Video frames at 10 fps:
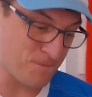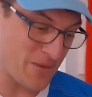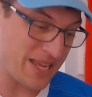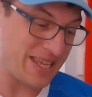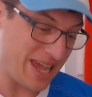
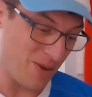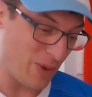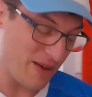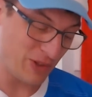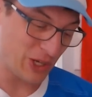yeah, we'll
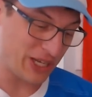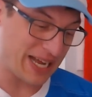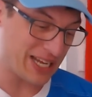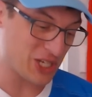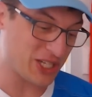have a look at
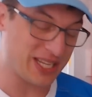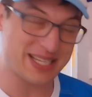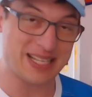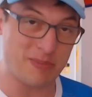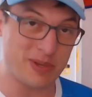
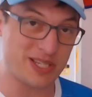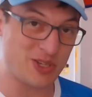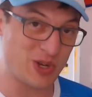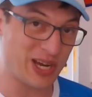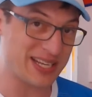Argentina's numbers and
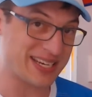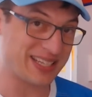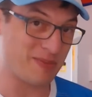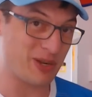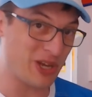you guys can
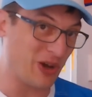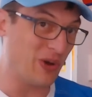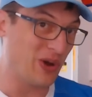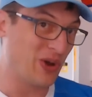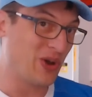let me know
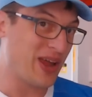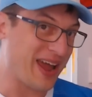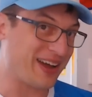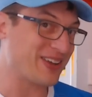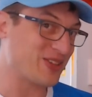
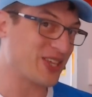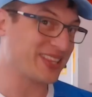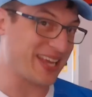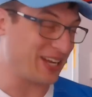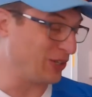how you think
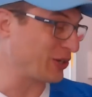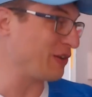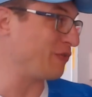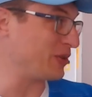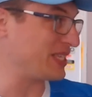they are looking
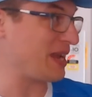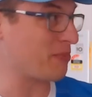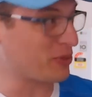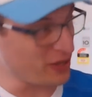for depth.